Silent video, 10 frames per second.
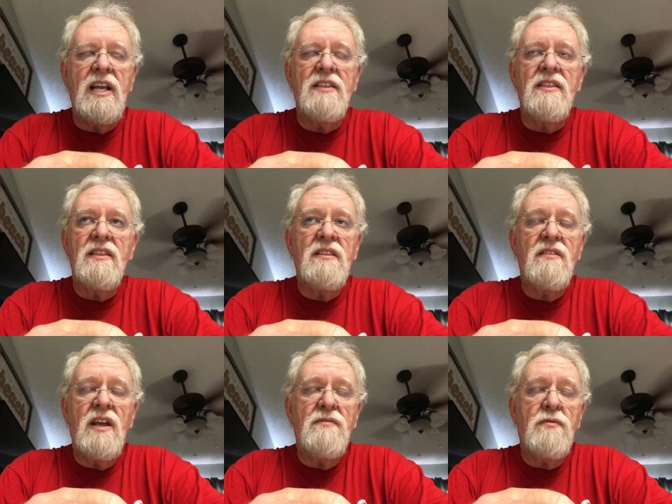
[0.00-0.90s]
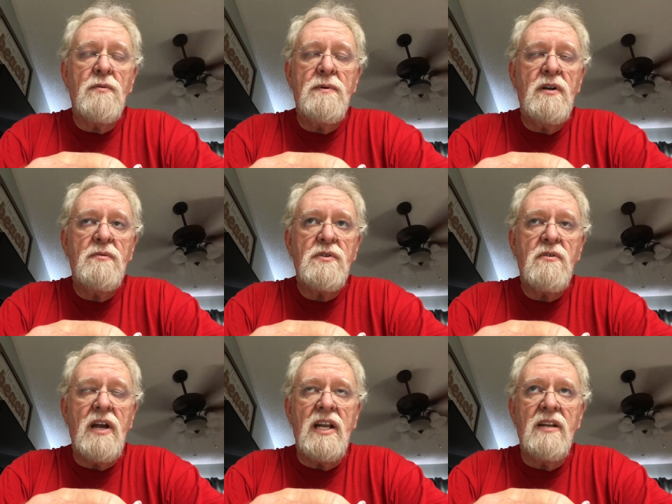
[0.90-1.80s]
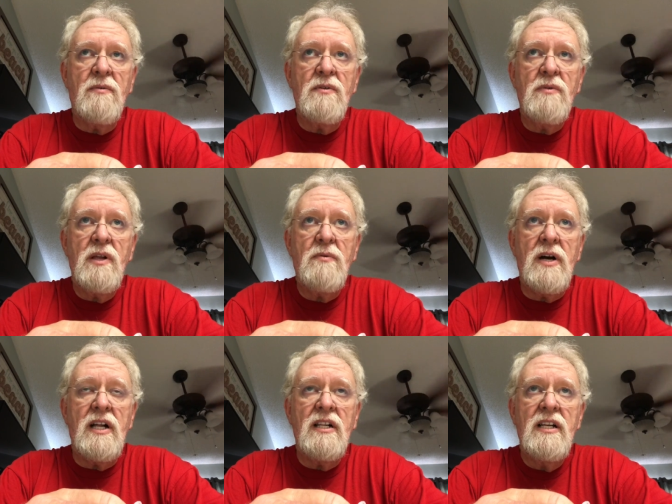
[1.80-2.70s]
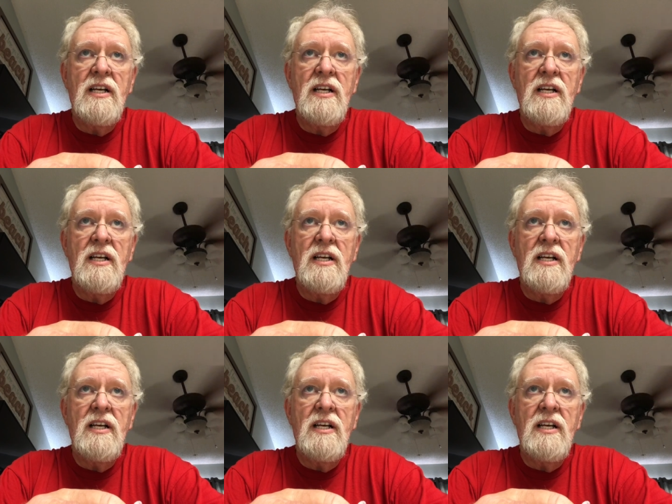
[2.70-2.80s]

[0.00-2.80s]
And, and fourth period was great. It went really well.